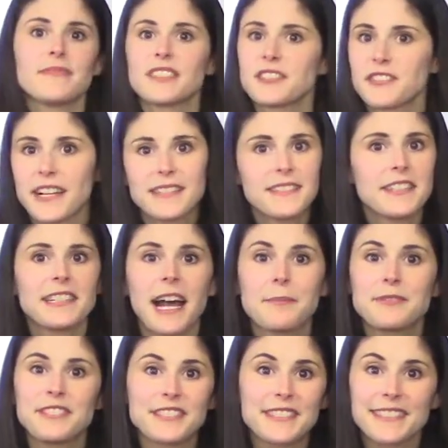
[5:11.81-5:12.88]
stress and
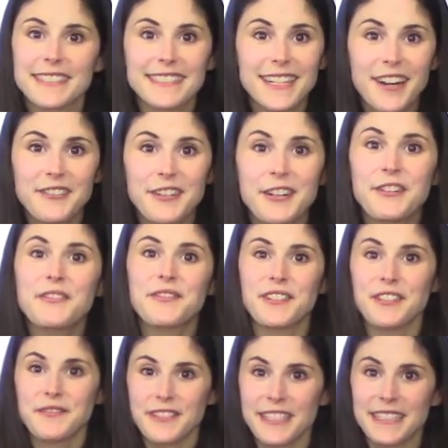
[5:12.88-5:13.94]
adaptogens in general,
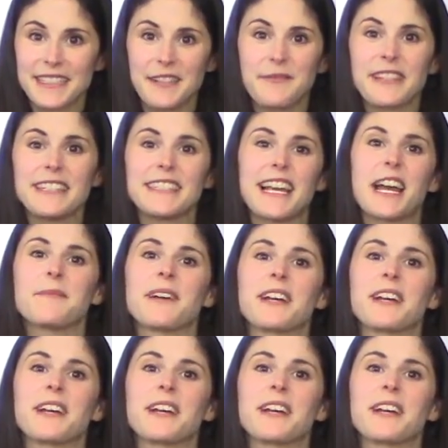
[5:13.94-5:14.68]
feel free to send me a DM.